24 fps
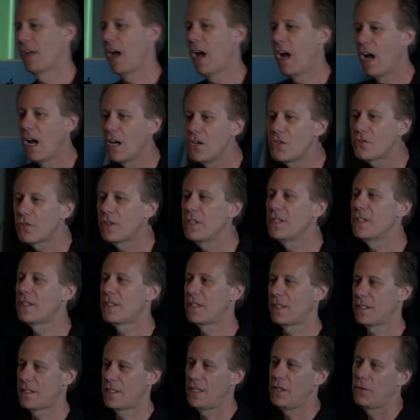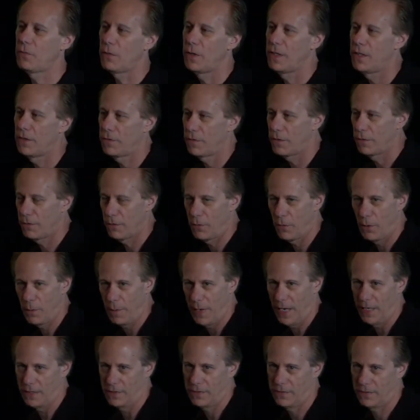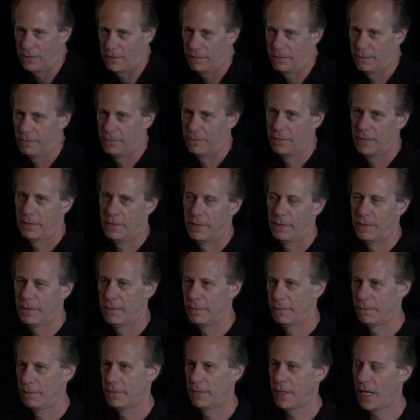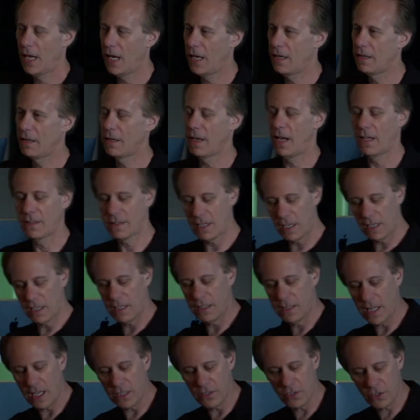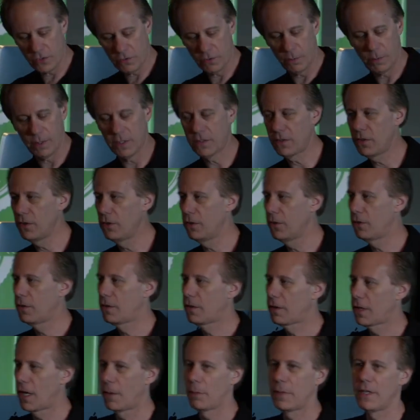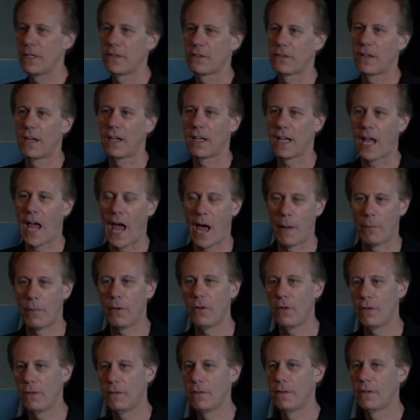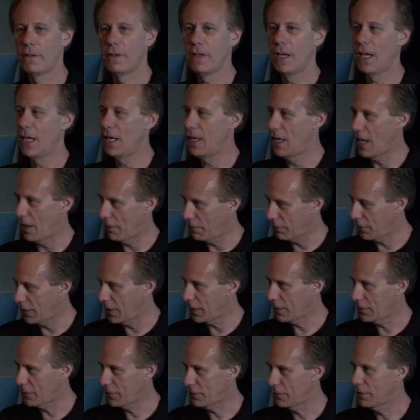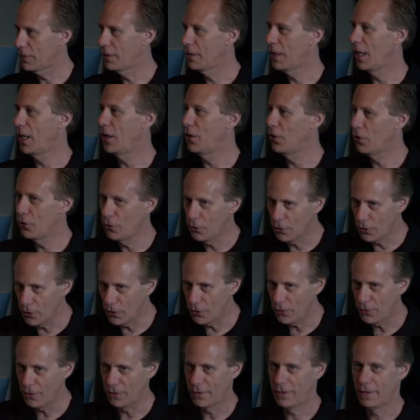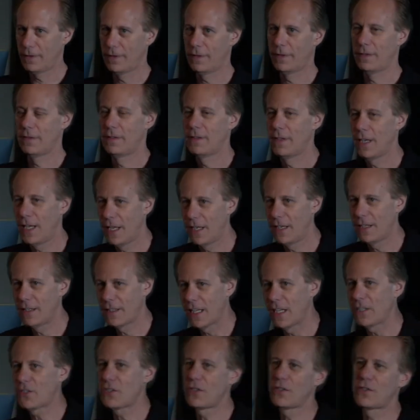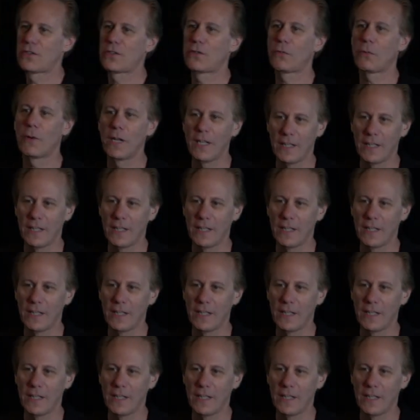163 different formats. And I'll tell you, they distribute to companies like Apple and Netflix and Hulu, and that's just 3